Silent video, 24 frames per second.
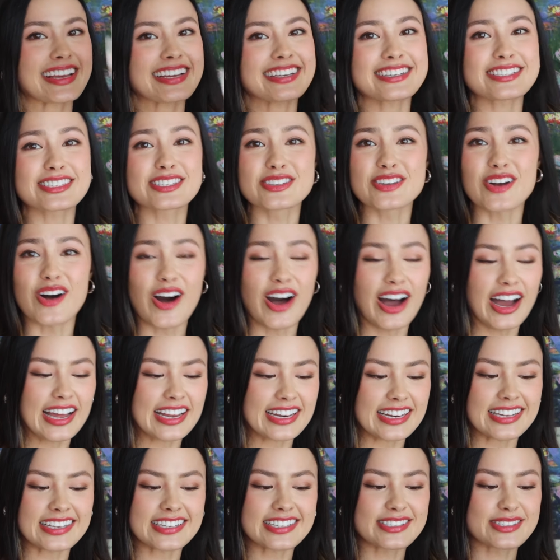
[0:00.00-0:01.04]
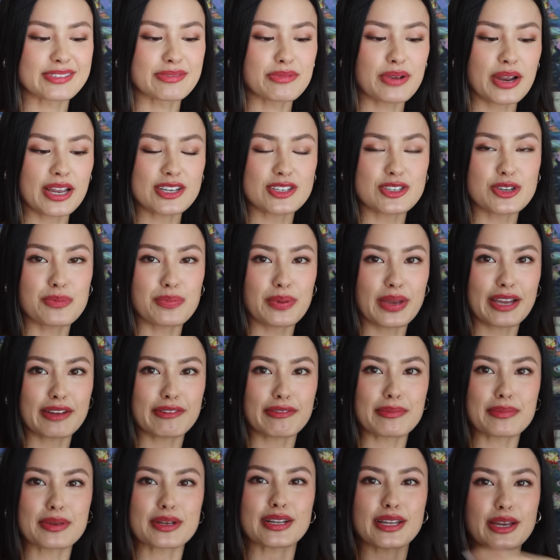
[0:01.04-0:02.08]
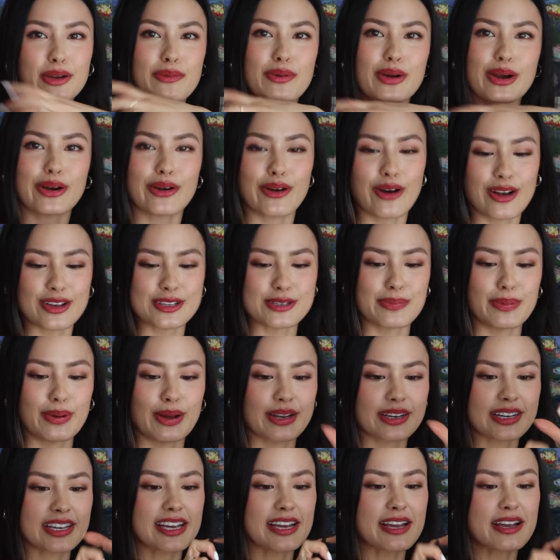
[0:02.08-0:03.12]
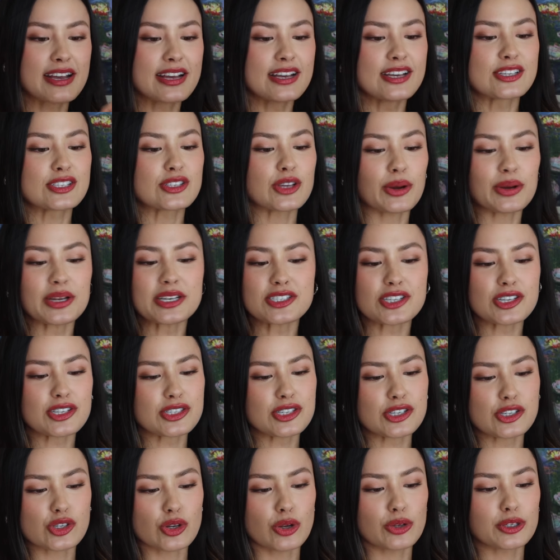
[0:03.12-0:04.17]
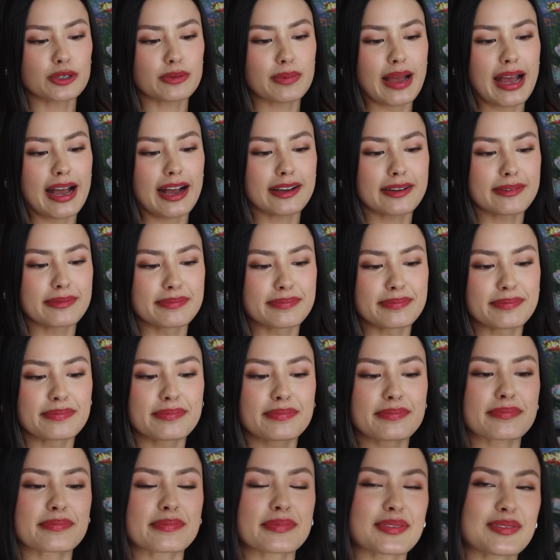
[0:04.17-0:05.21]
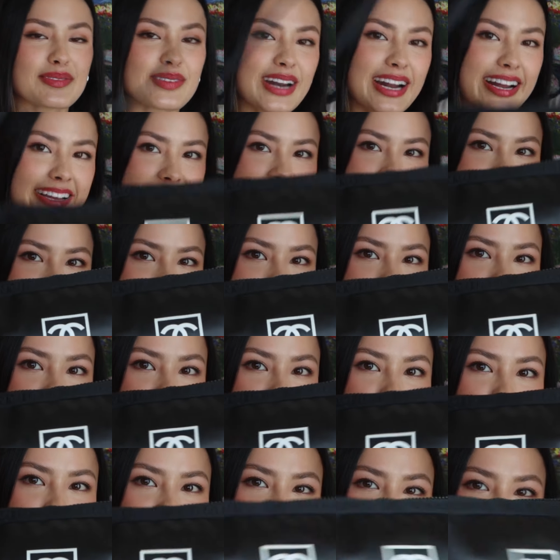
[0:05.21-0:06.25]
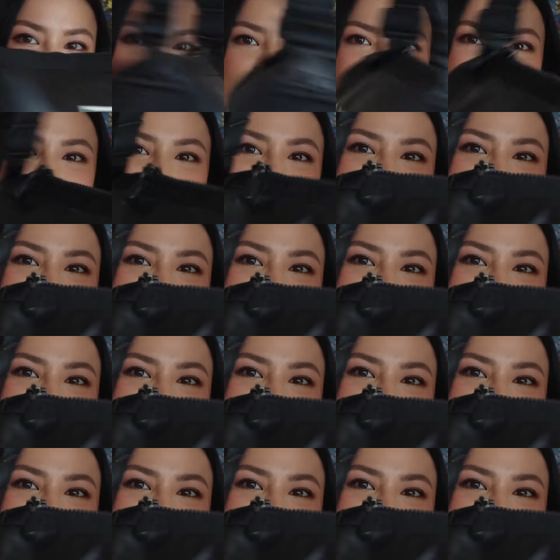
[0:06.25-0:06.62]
It is not. It is way too big for me to like wear cross body. So it's just a shoulder bag, but I think it's super cute.